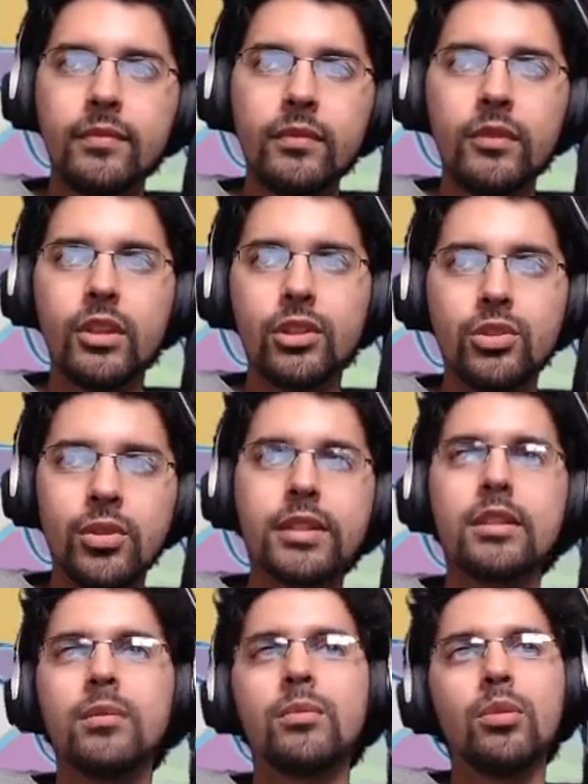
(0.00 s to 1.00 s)
The
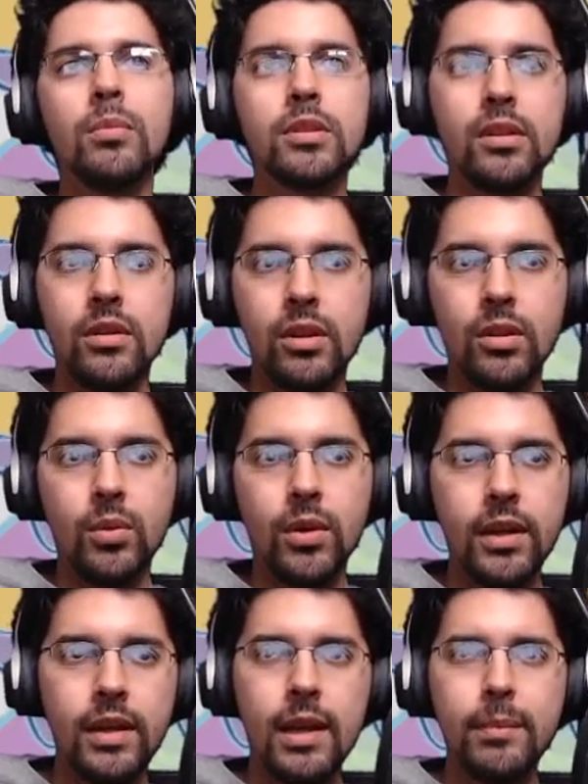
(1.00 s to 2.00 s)
dressing room is another
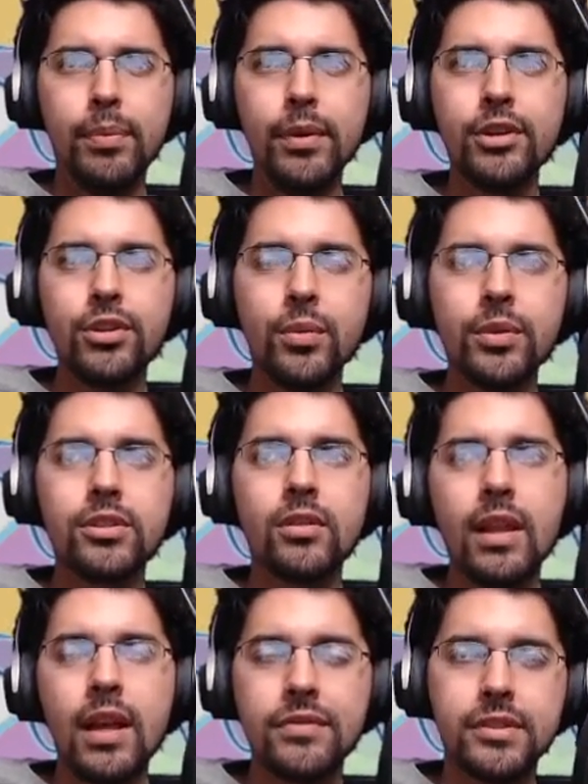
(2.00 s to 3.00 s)
one. I'm pretty sure we
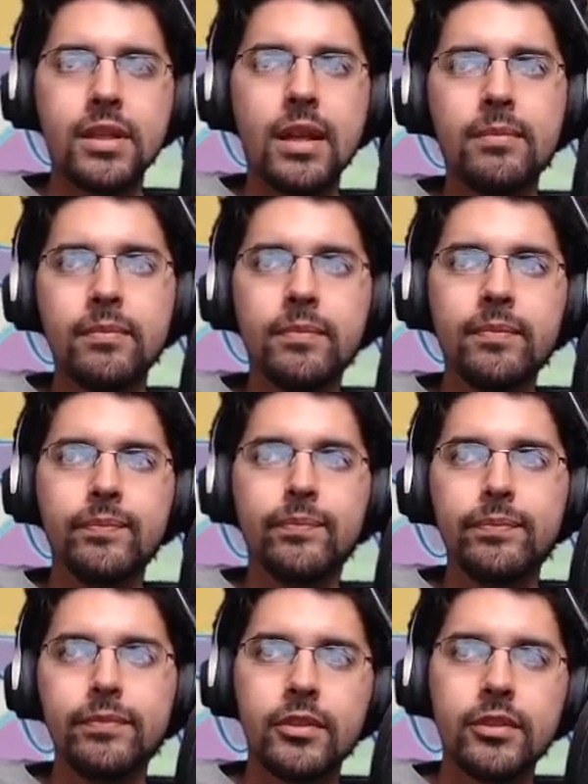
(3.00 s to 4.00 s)
still have some
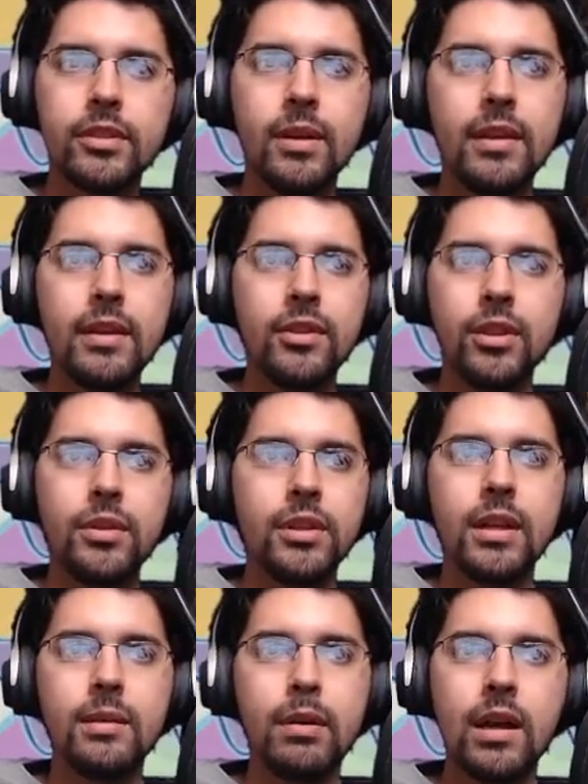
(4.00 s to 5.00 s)
even though you
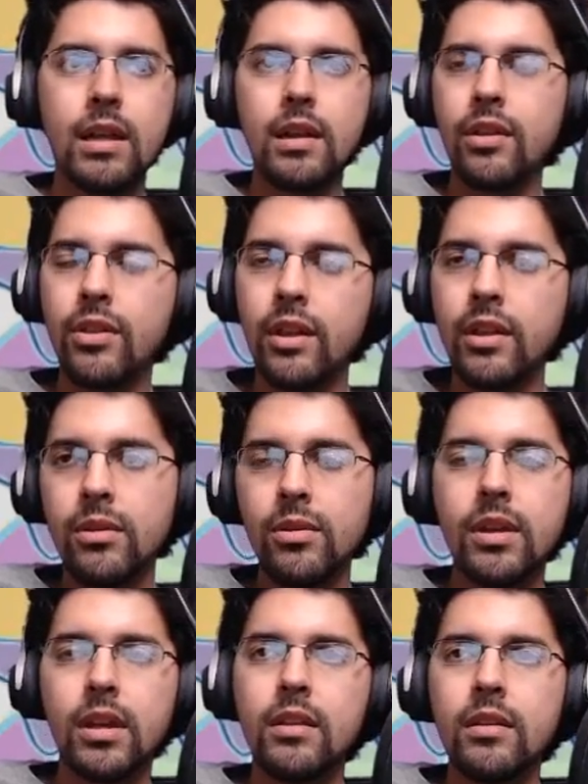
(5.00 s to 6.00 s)
didn't buy anything, you
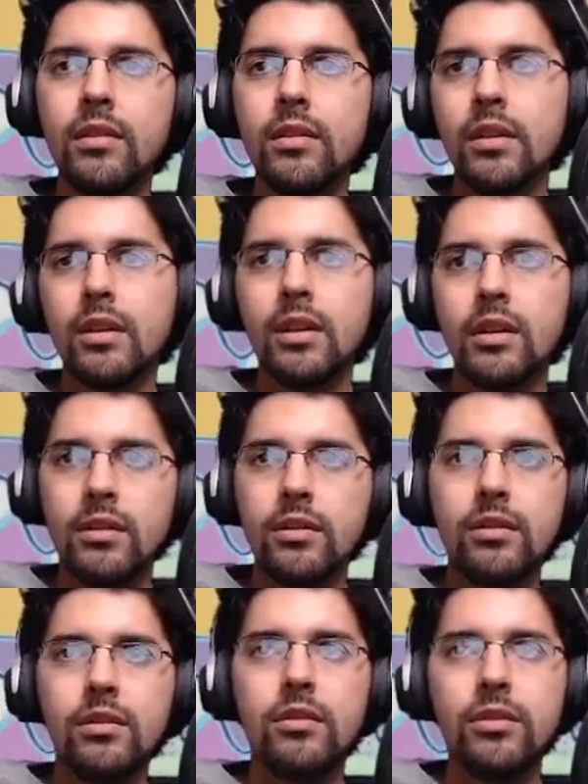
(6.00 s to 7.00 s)

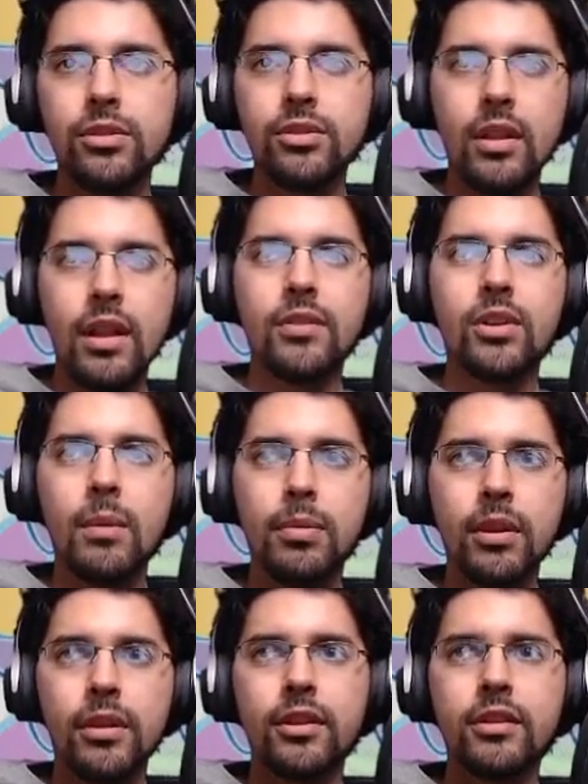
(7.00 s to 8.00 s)
still have a
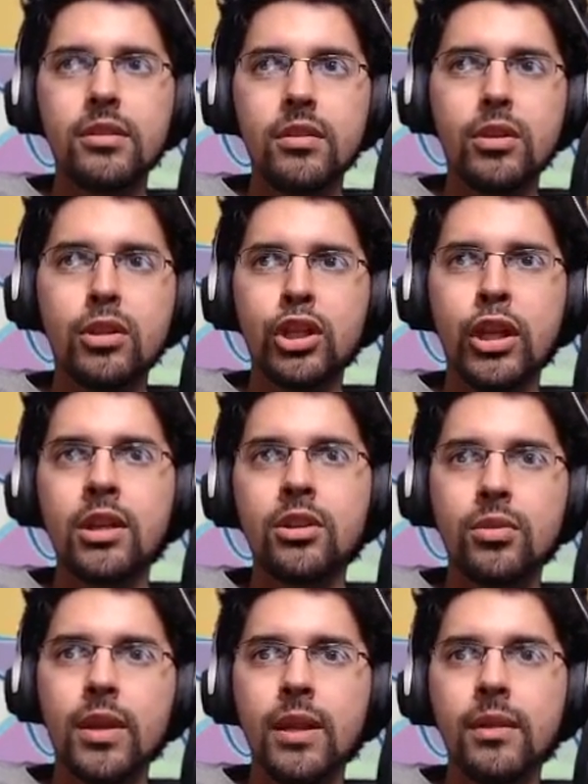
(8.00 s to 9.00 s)
couple of things that you can change
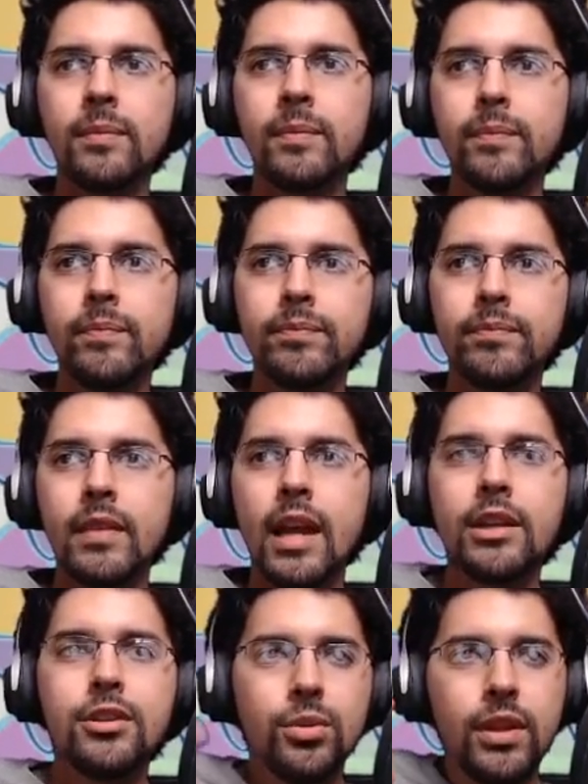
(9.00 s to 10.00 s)
around.
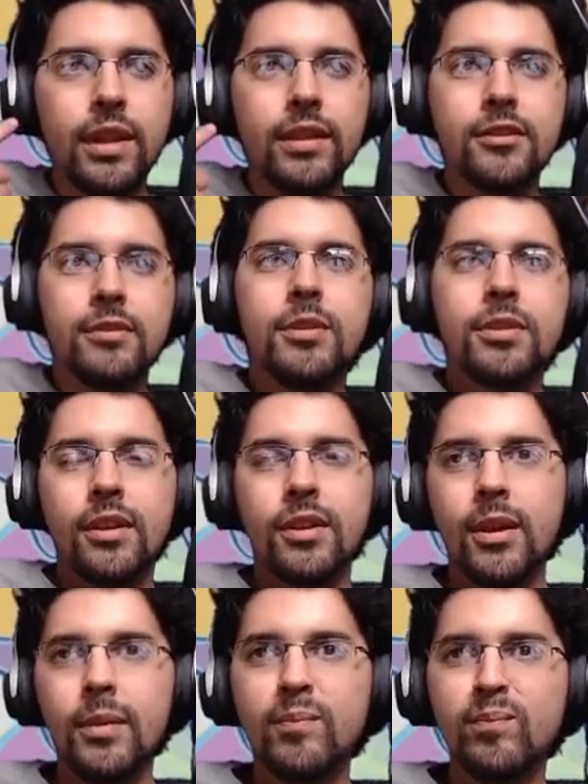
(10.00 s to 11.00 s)
I do like this music
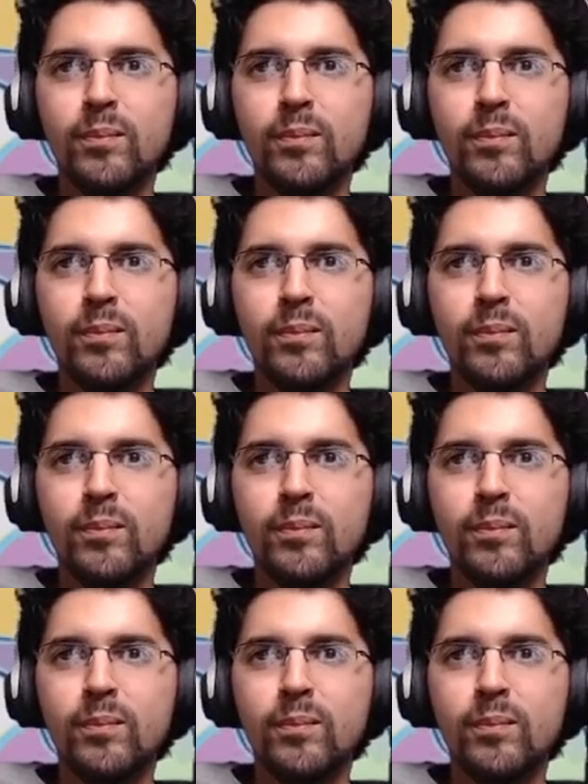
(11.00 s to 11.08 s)
though.